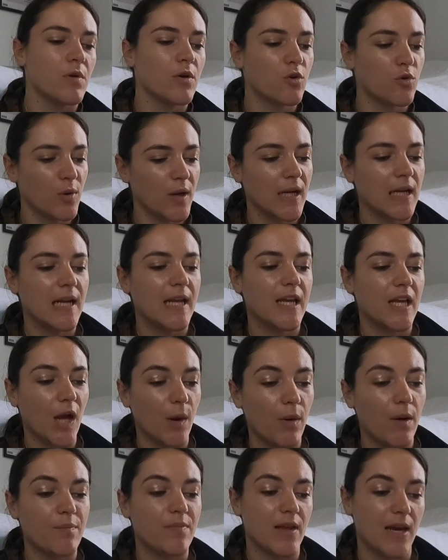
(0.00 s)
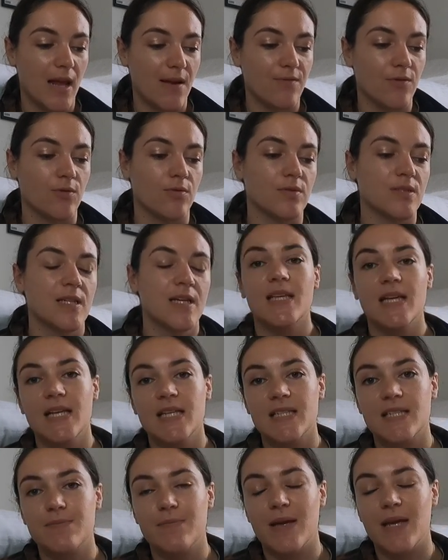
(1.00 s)
We'll quickly go up the levels.
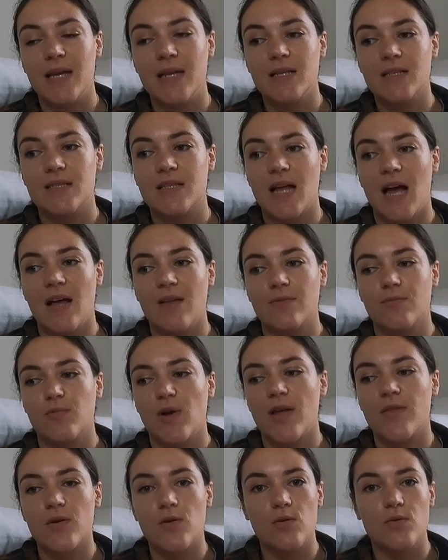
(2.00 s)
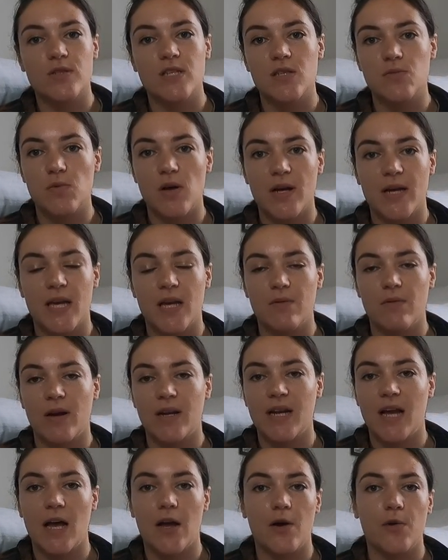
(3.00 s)
This means that where the horse is working right
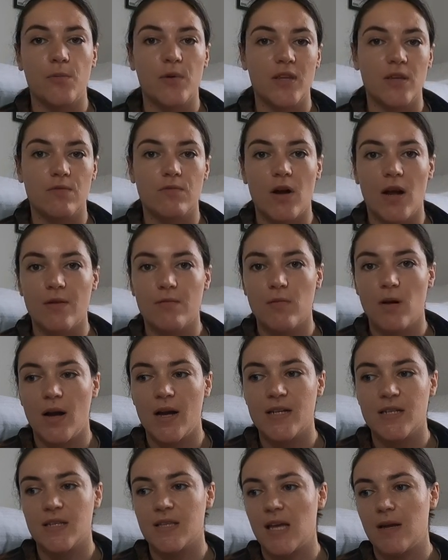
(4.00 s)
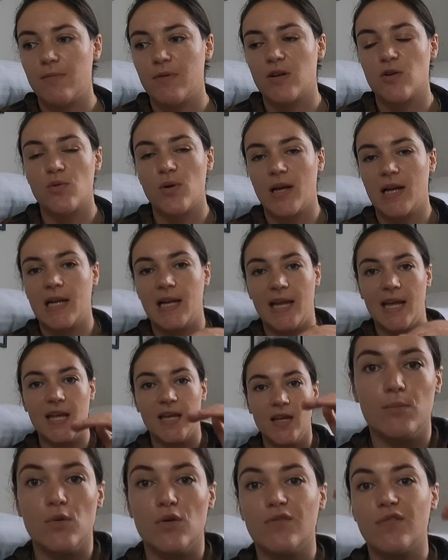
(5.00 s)
now with the right rider, they would quickly
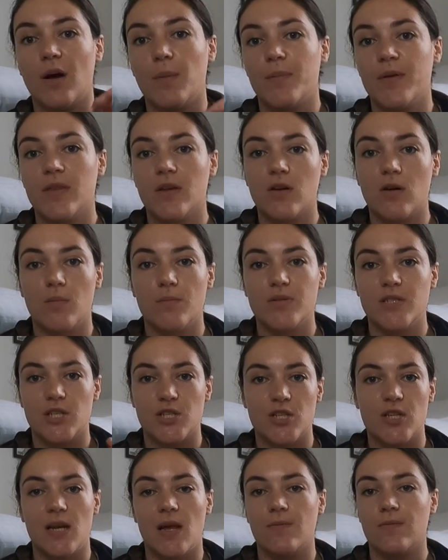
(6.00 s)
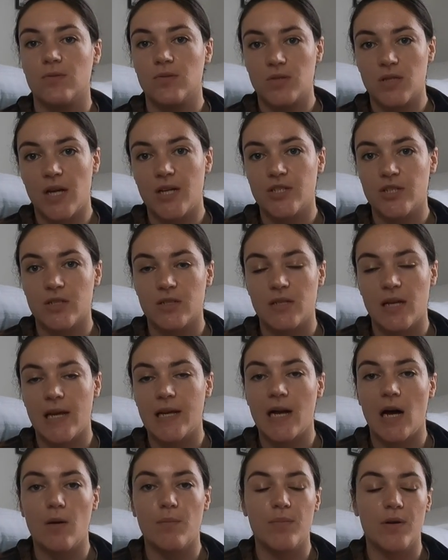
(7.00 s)
move up in the competition levels that I just laid
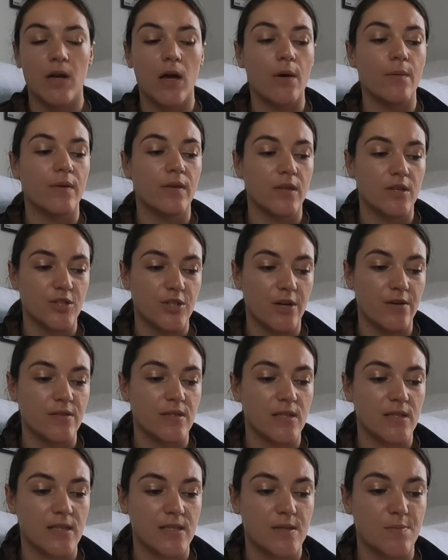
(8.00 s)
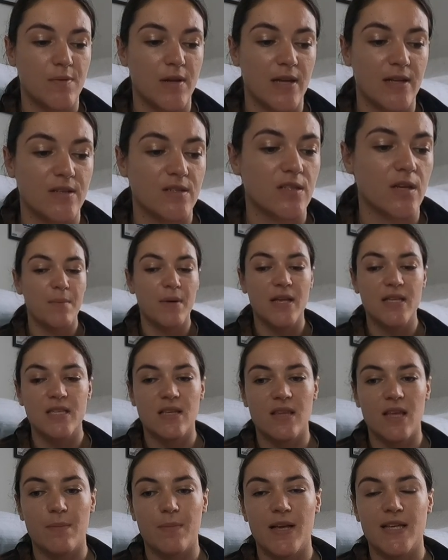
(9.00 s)
out below in the chosen disciplines. It means
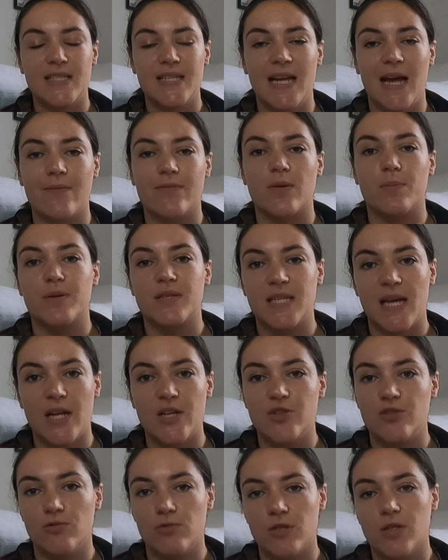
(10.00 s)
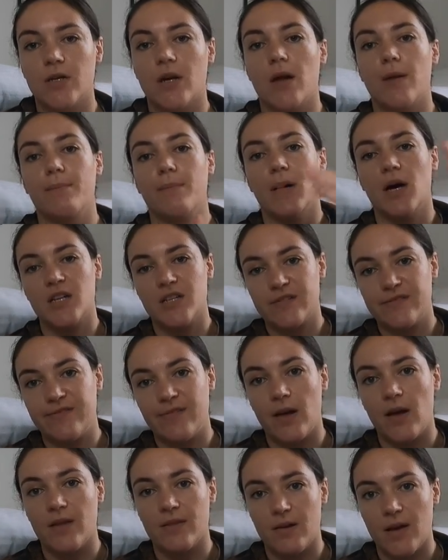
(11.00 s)
that they basically have the potential to go much
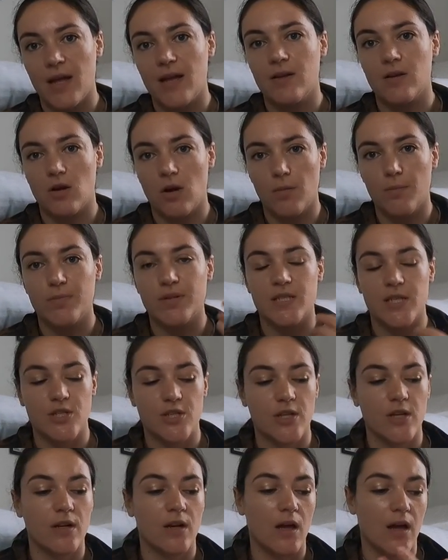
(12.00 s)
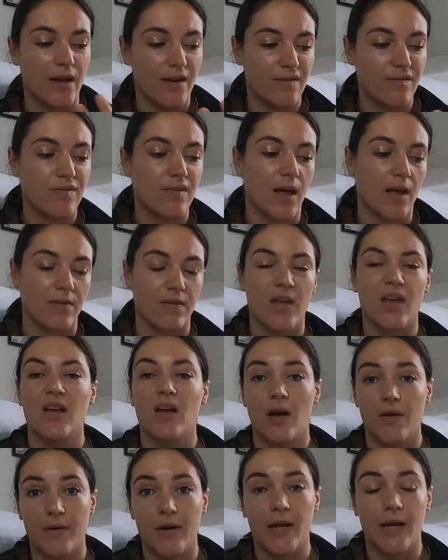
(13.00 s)
further in competition life than they
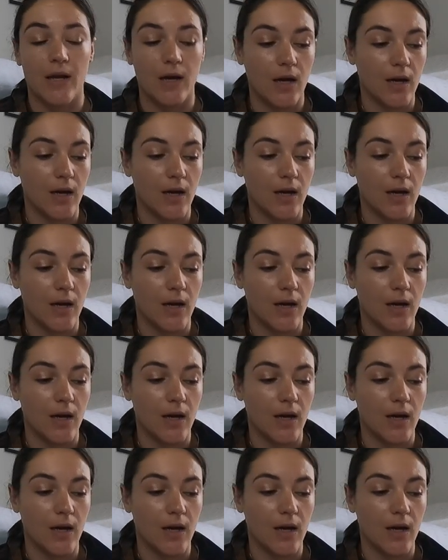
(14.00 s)
currently